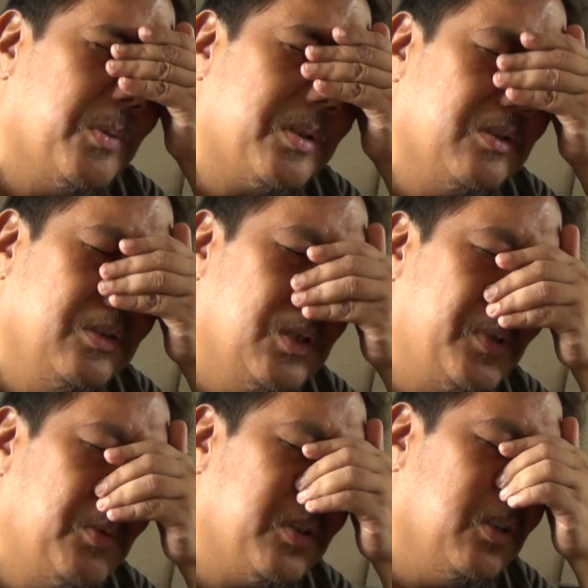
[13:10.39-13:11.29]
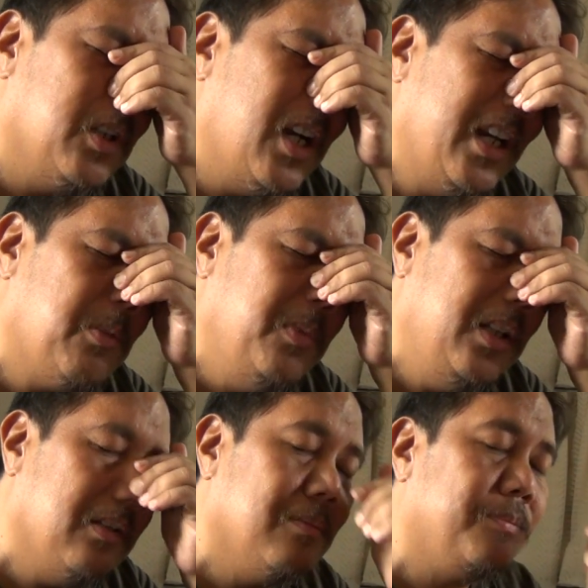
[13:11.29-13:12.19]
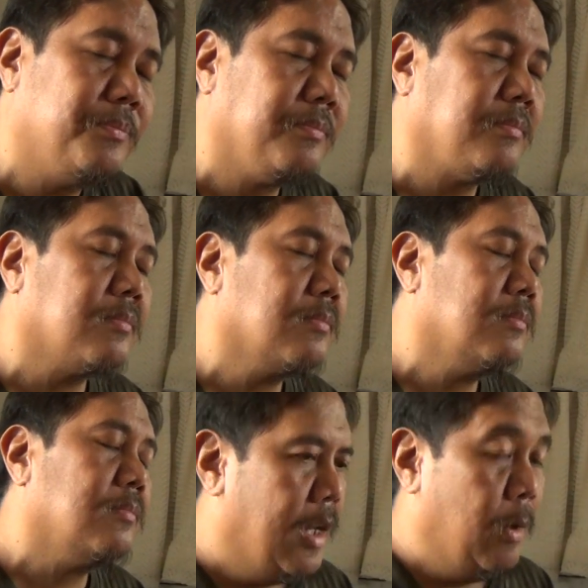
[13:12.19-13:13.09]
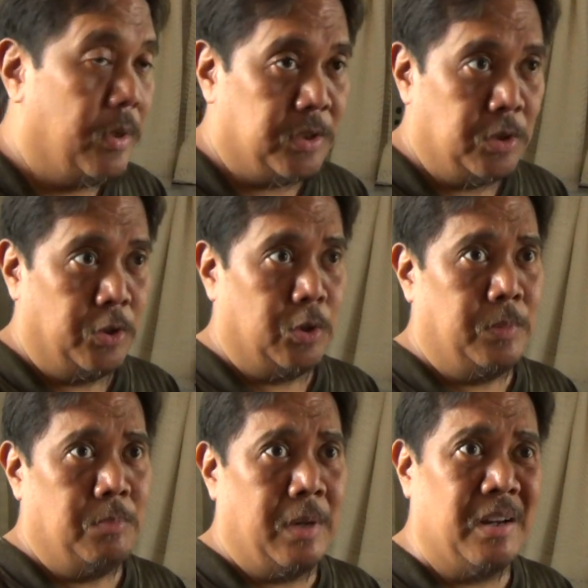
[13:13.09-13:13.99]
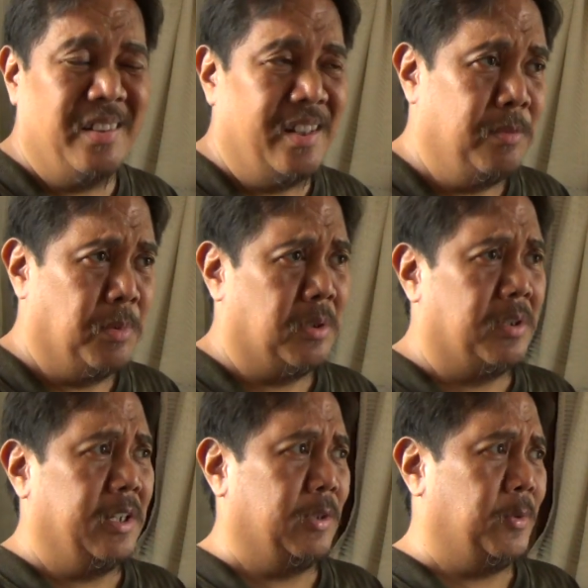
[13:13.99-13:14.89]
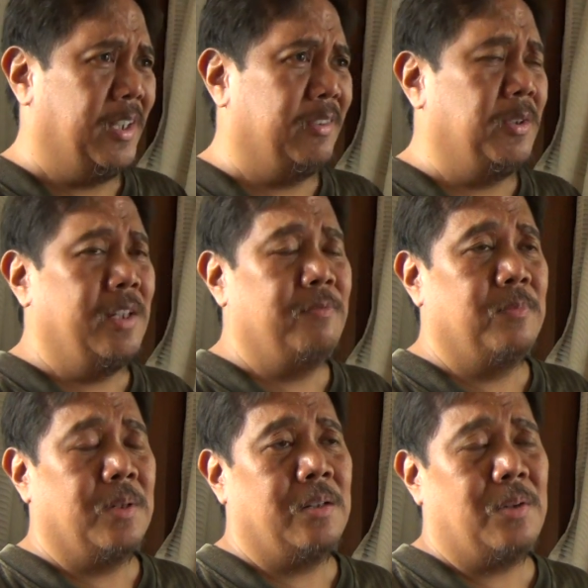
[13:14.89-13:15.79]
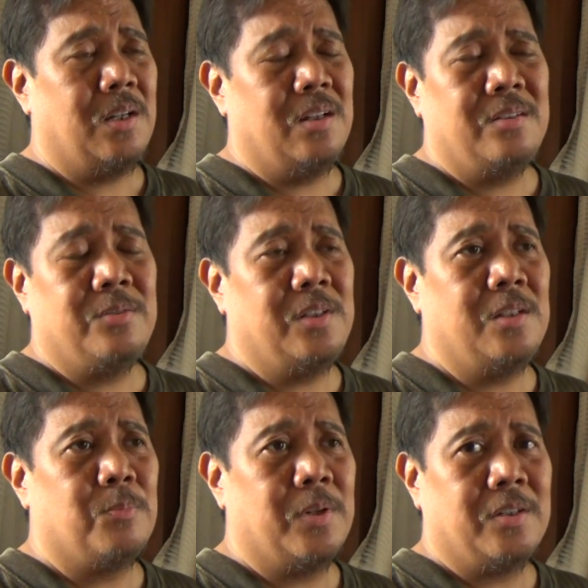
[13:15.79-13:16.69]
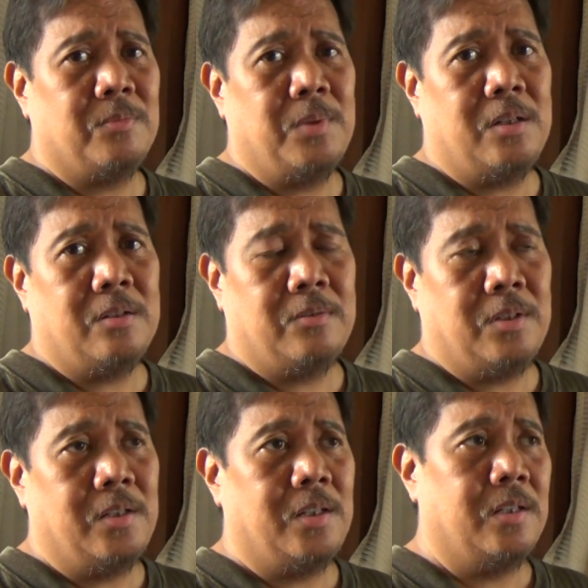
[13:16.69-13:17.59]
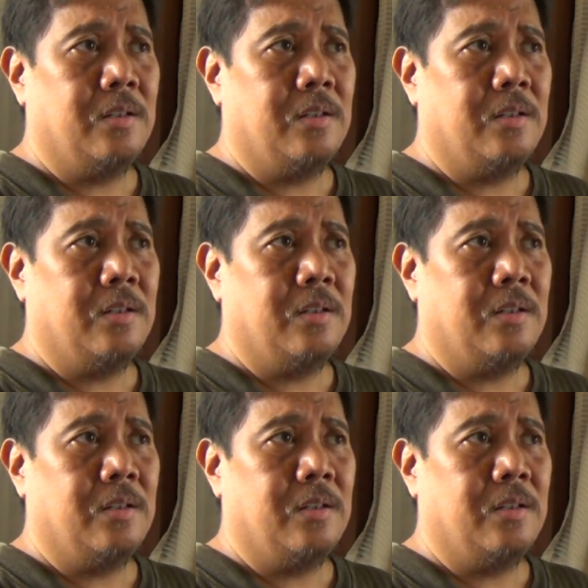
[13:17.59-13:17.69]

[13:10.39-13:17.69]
was gonna like me. I wasn't going to be married anymore. It's really depressed me, really.